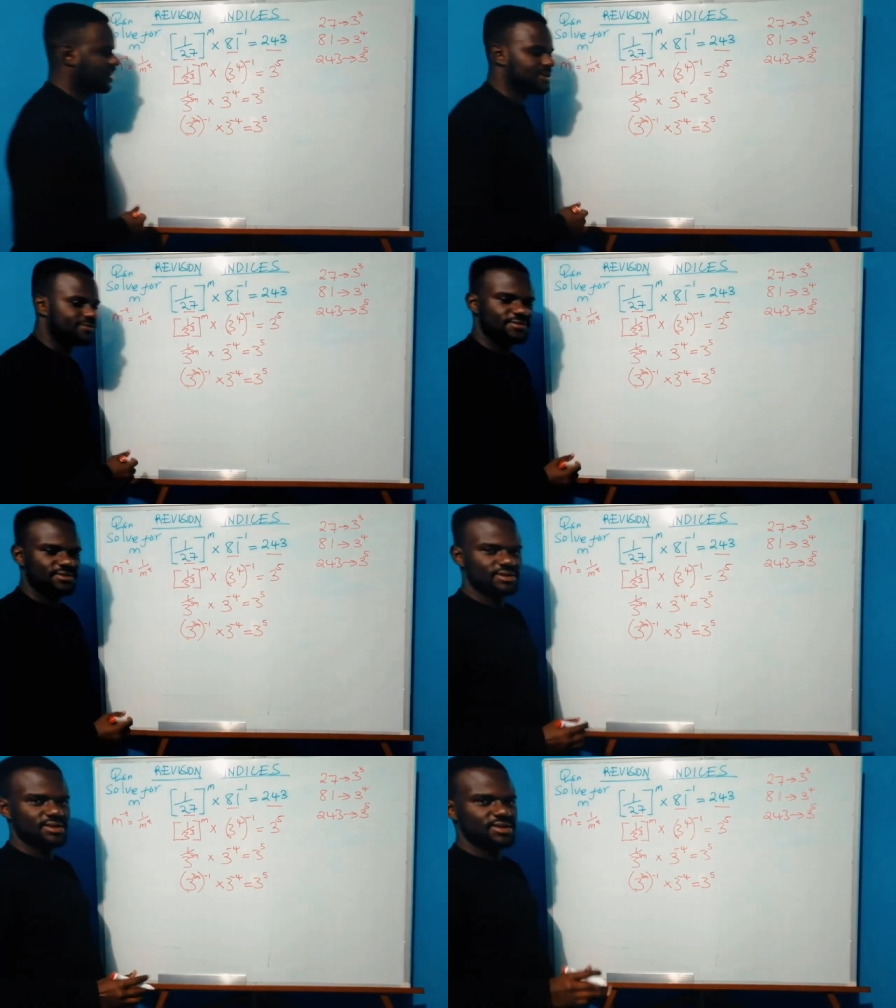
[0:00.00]
5.
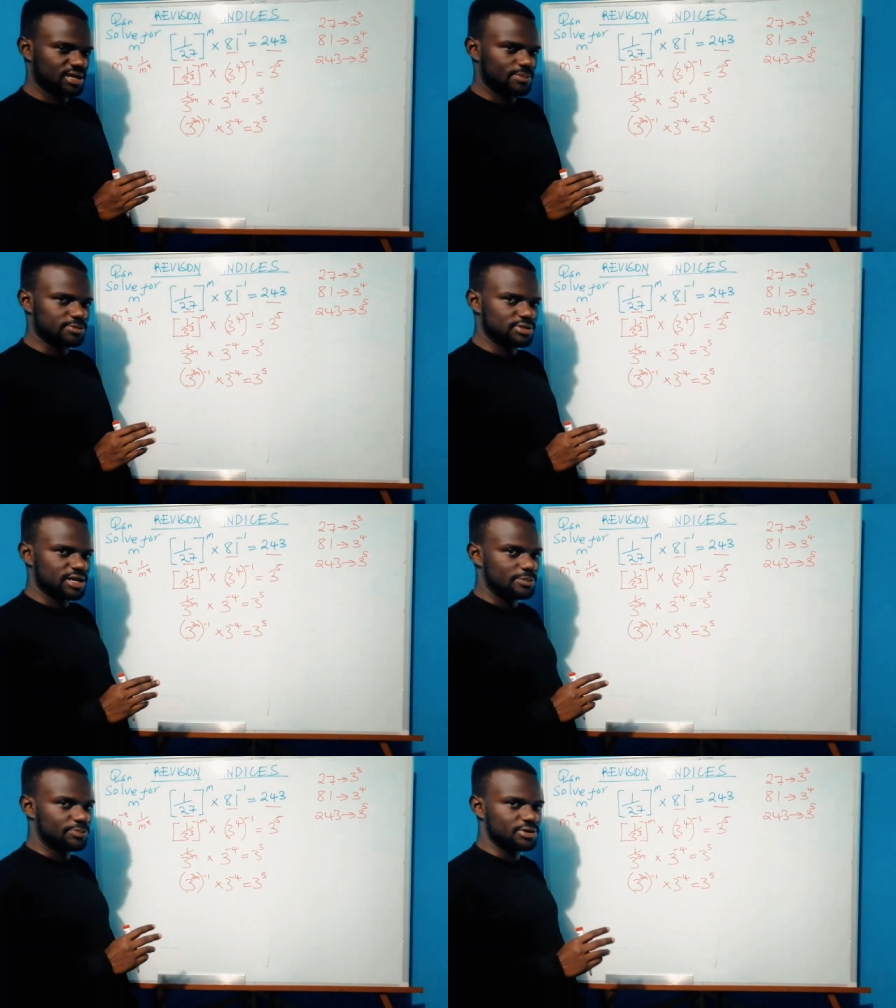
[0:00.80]
Okay, up to
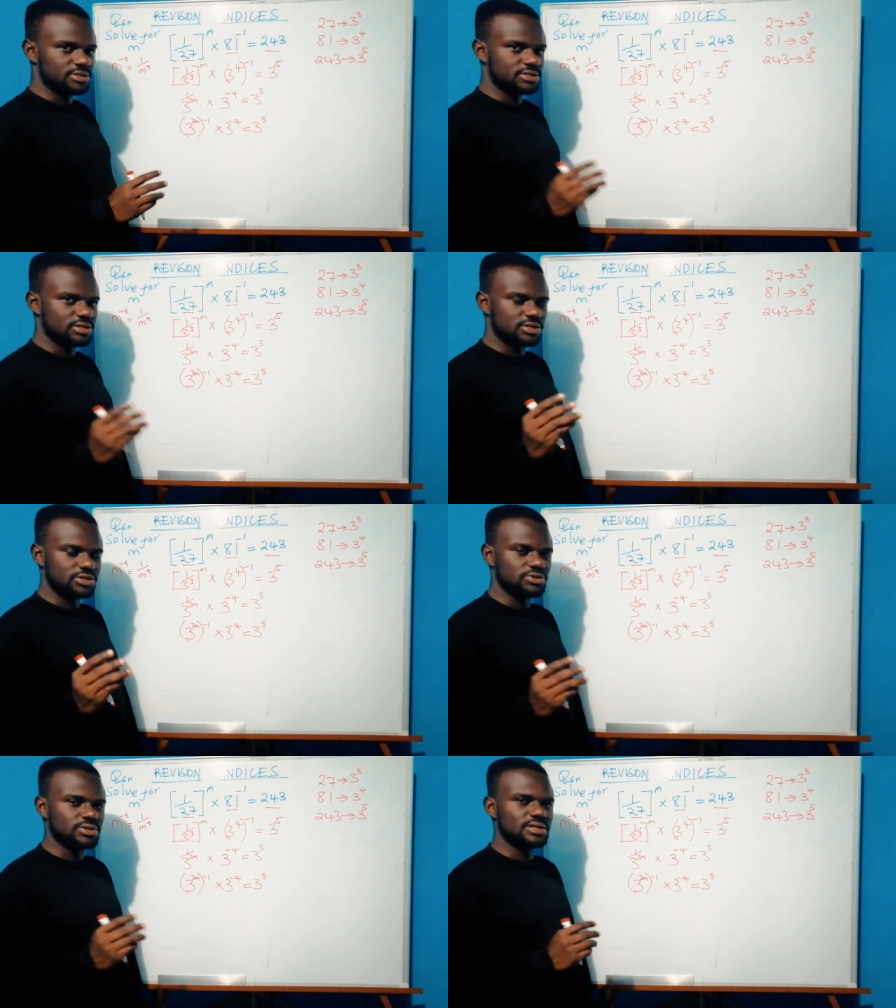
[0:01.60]
that point.
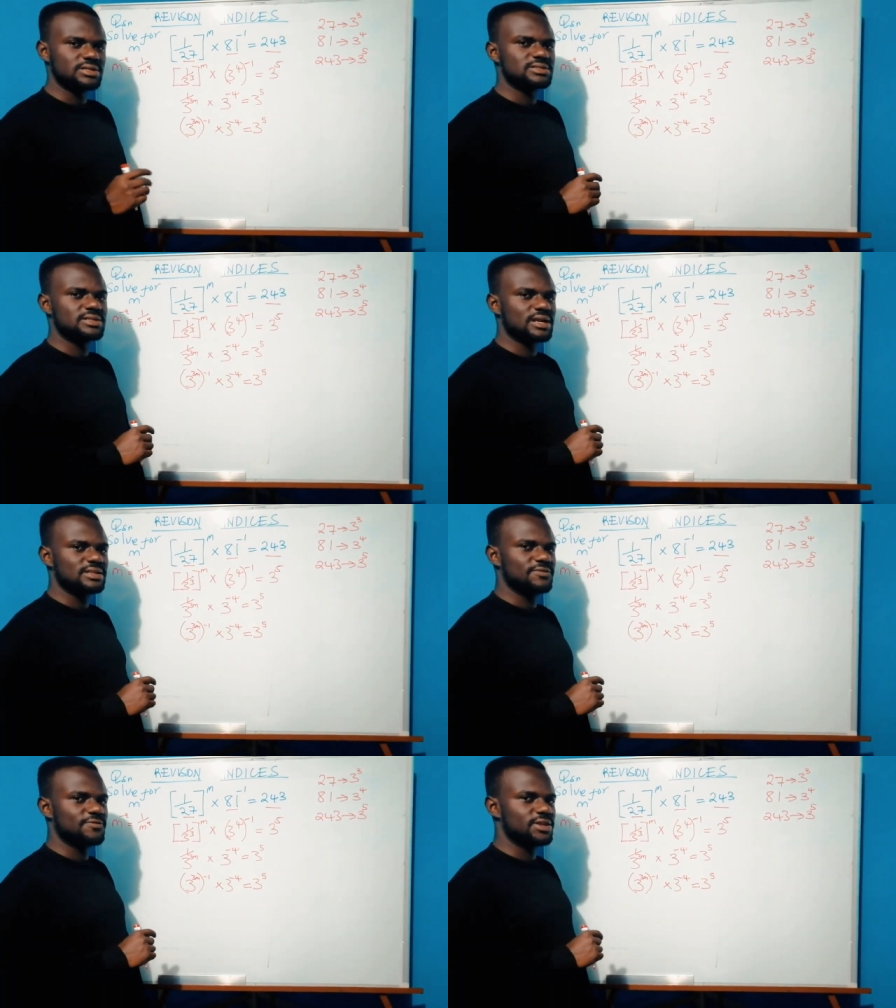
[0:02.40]
You can
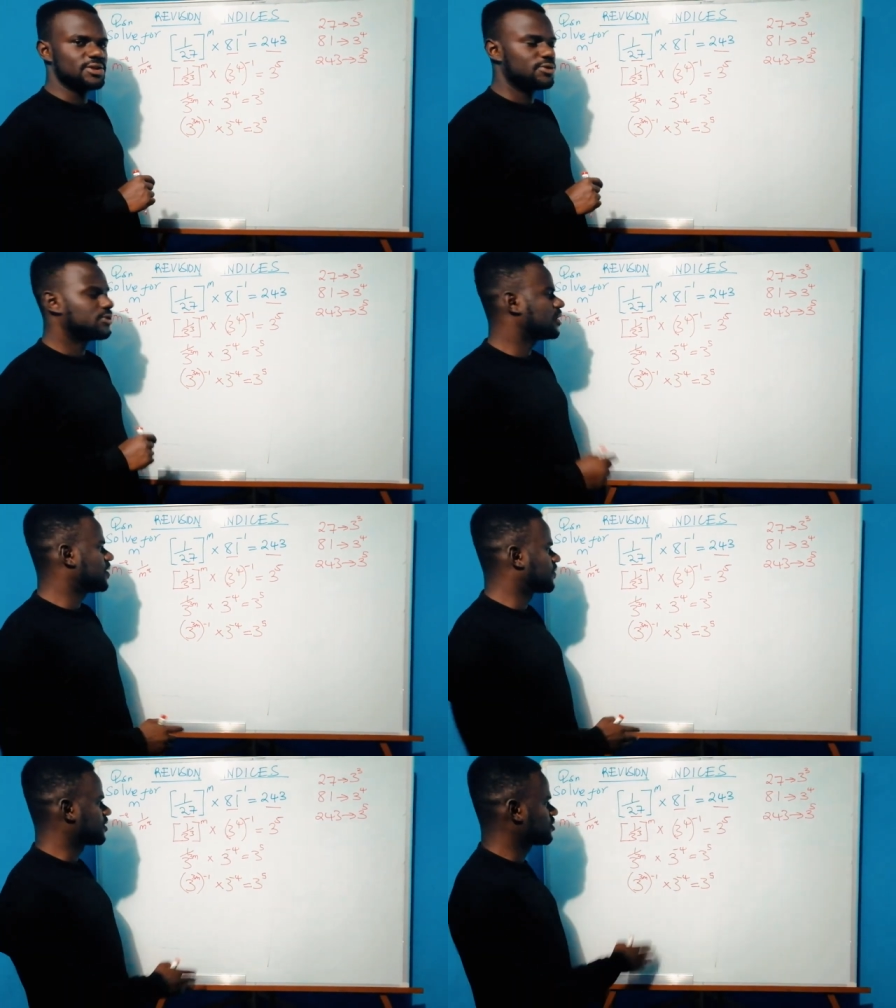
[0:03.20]
restart the video
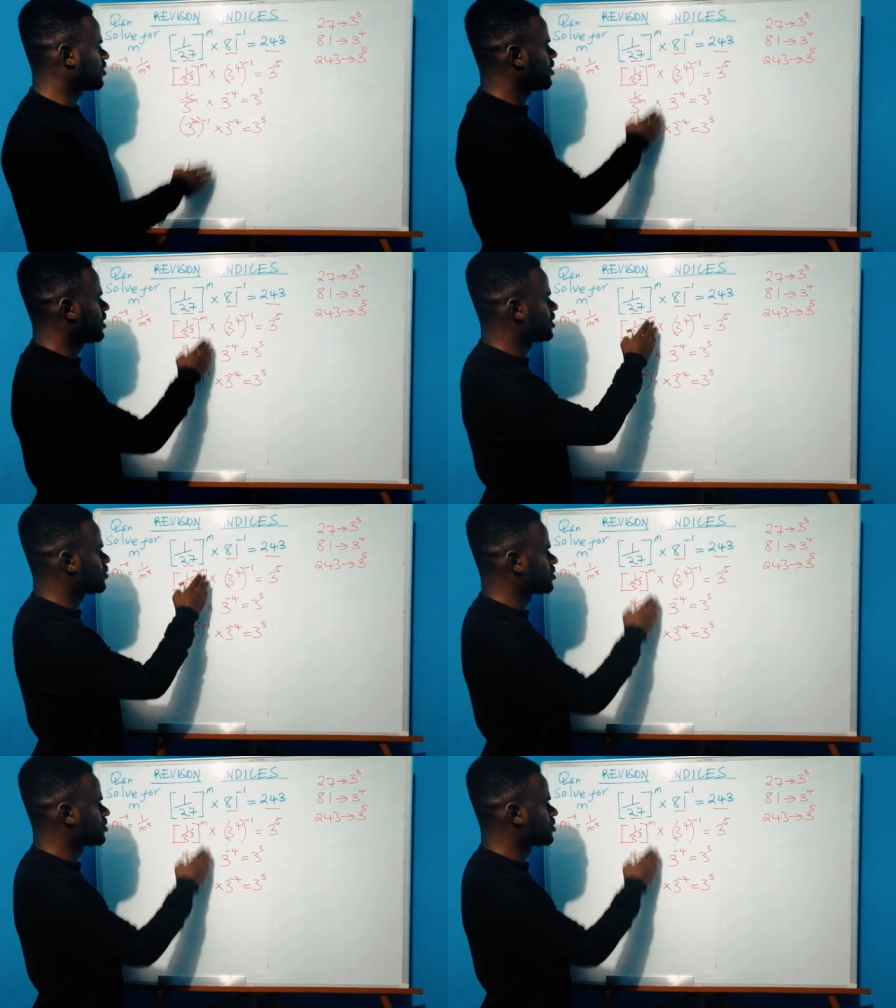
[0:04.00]
if at all it